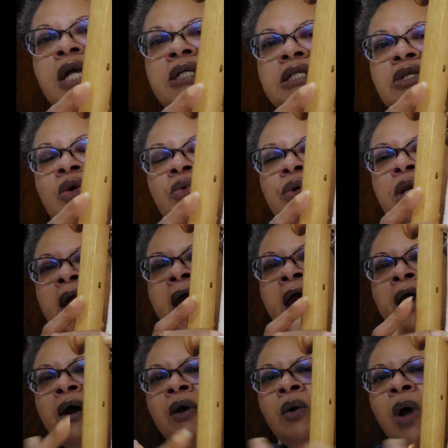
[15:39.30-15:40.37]
And so
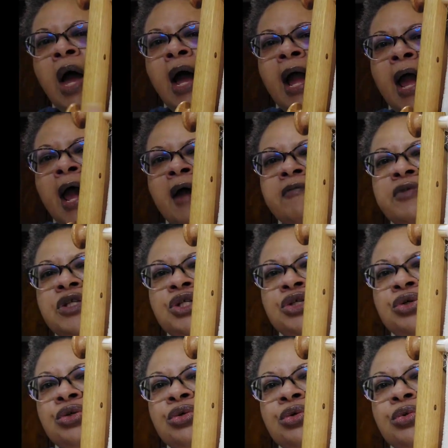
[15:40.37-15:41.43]
now I have
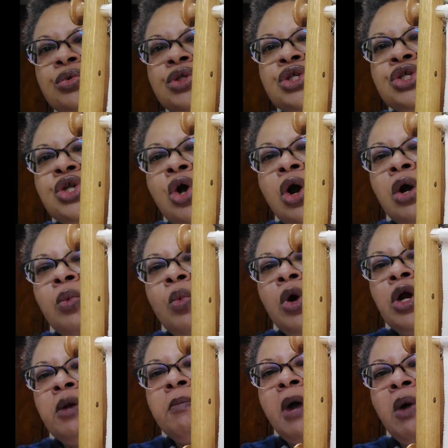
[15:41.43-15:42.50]
to start
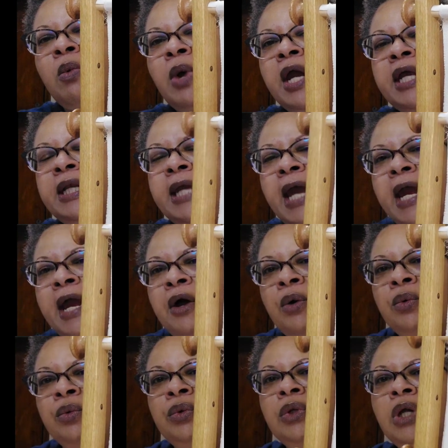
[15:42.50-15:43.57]
working my way
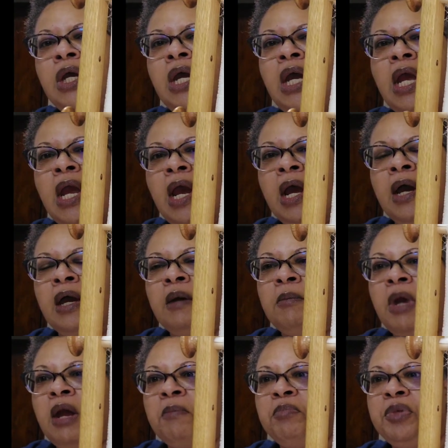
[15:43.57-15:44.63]
down
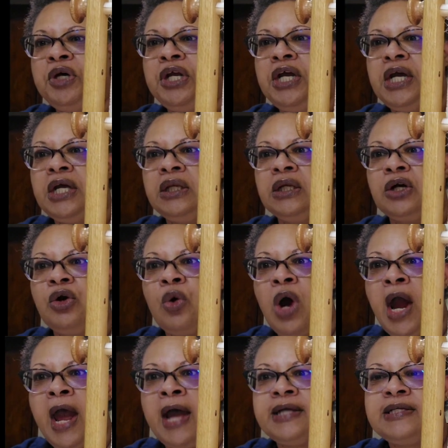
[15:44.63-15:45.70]
um, and putting in the
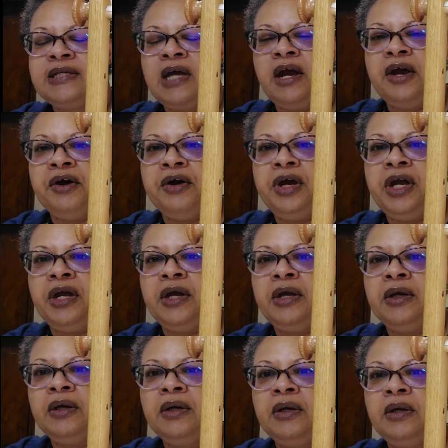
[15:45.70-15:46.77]
grass area.